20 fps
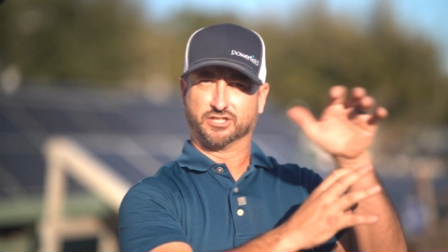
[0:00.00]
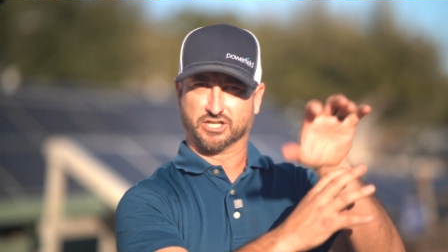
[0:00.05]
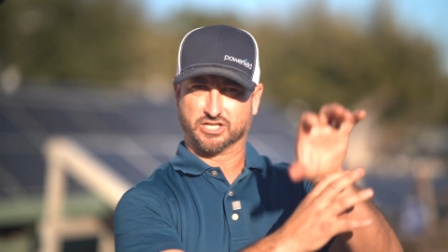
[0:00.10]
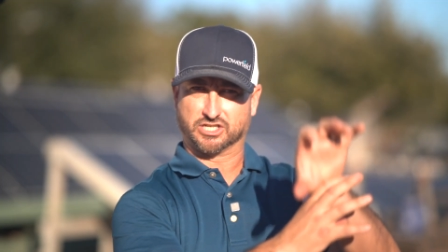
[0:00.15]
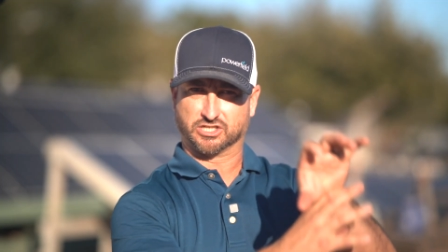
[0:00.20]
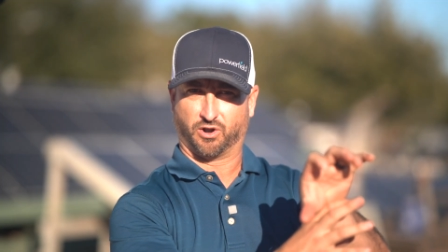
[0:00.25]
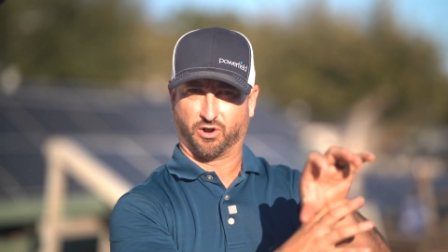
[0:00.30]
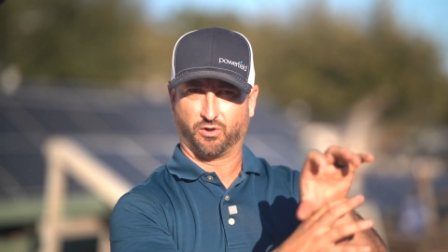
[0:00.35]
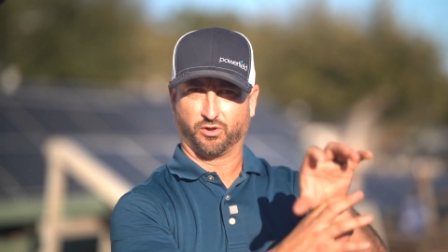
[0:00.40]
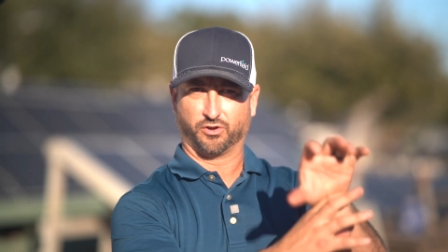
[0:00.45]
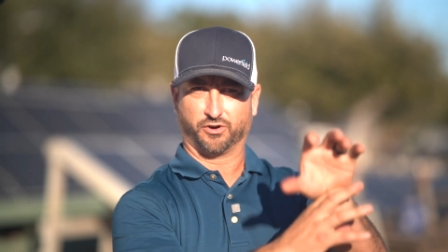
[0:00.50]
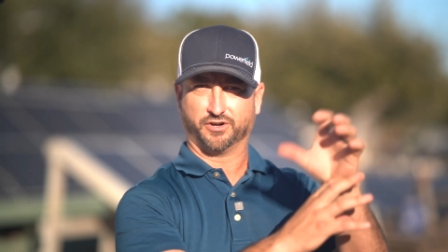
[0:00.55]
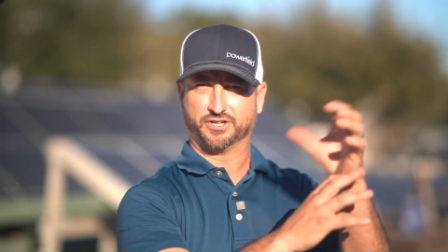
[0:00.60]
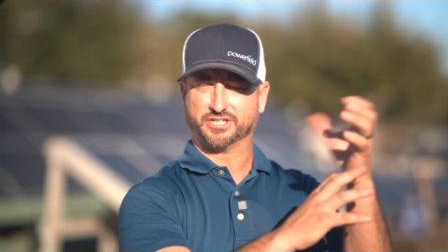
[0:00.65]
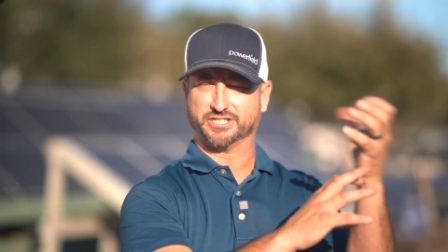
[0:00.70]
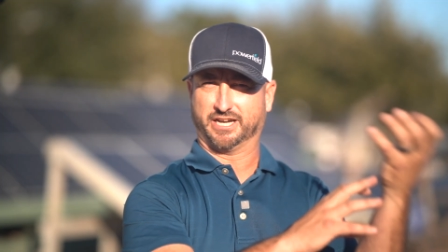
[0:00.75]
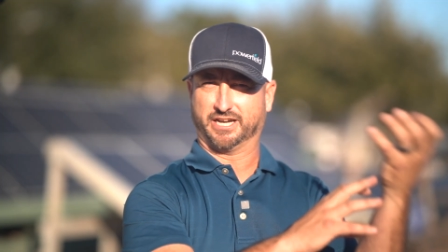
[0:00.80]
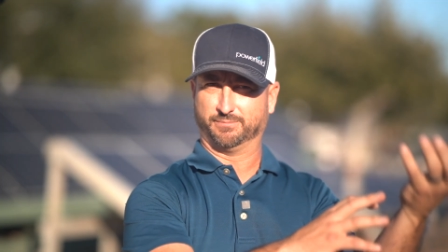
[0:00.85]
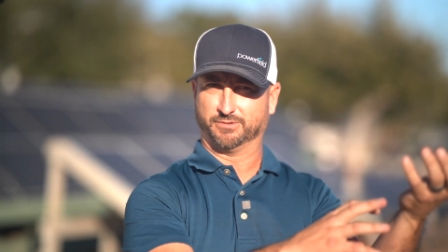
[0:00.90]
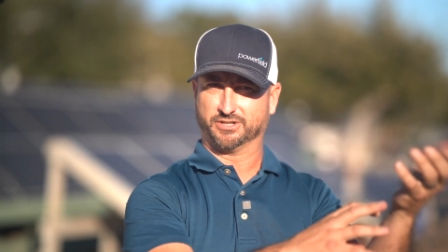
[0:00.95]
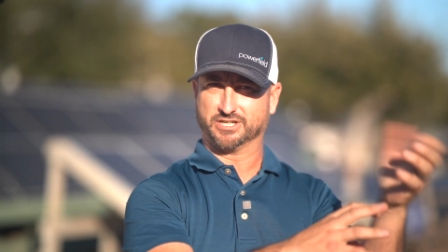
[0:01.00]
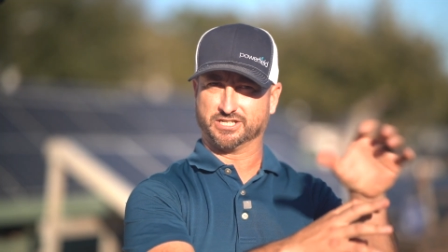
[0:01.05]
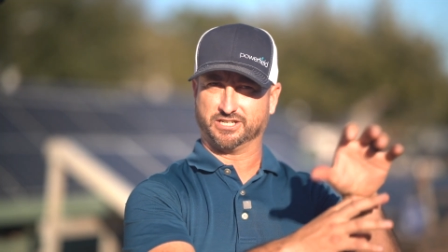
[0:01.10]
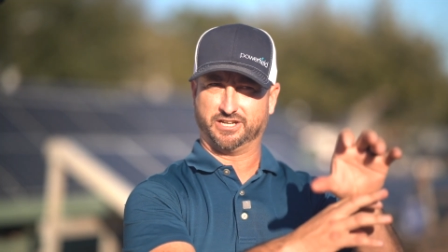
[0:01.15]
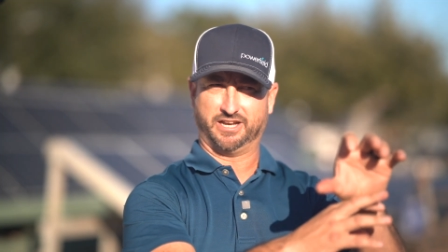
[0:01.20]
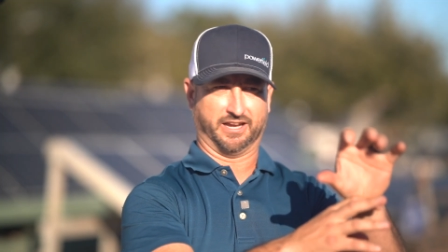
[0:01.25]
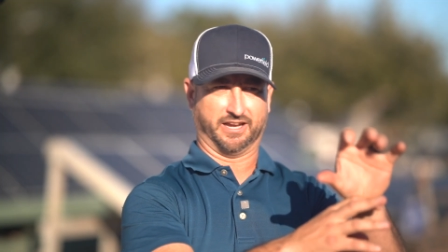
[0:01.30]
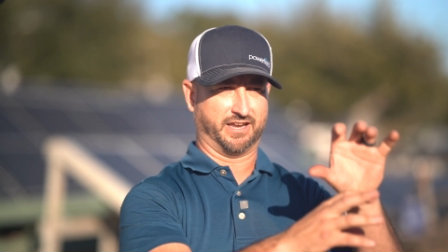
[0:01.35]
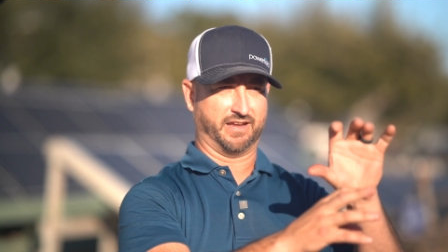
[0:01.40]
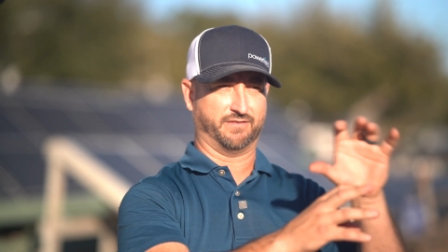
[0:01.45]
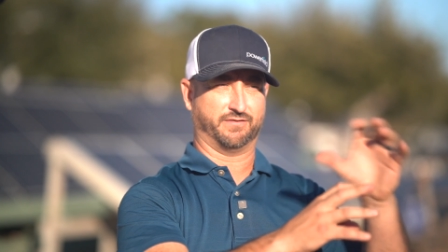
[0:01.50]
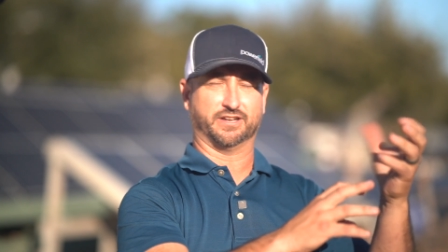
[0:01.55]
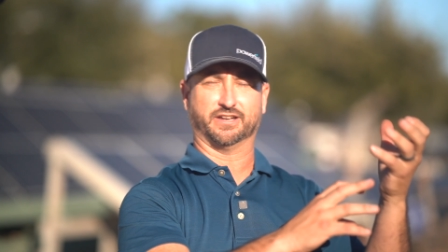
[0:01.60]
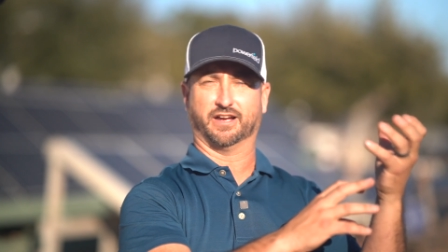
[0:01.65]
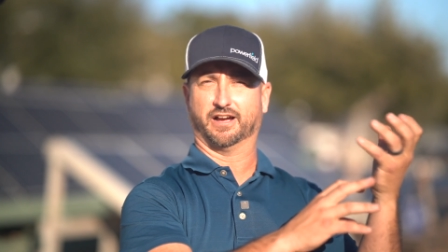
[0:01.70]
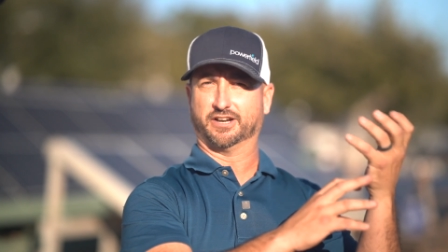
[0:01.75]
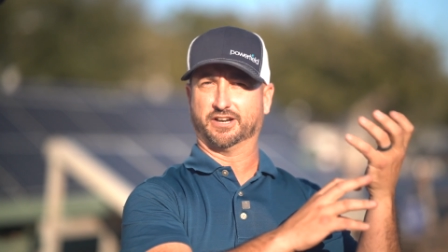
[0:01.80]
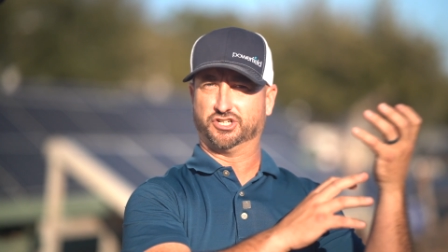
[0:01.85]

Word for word: to solar seamlessly and even